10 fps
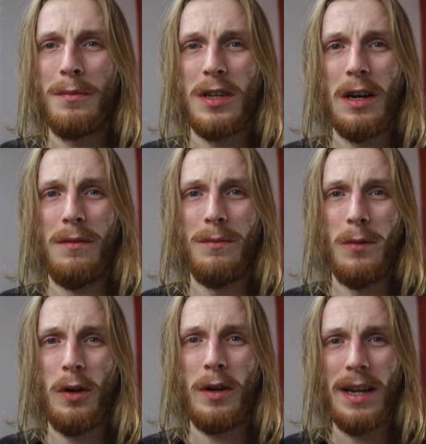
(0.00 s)
So,
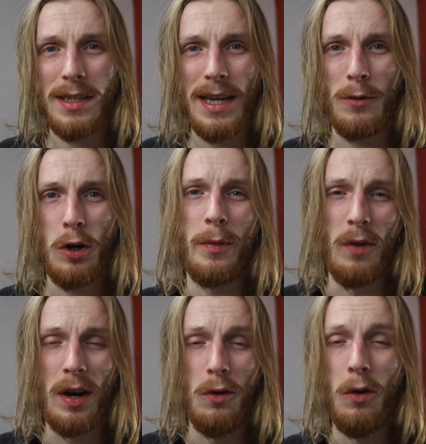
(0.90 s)
we're looking at the same
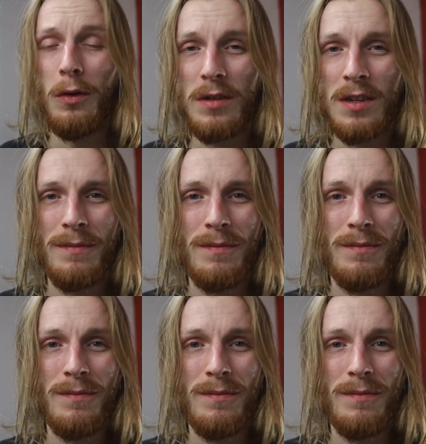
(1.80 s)
copyright laws.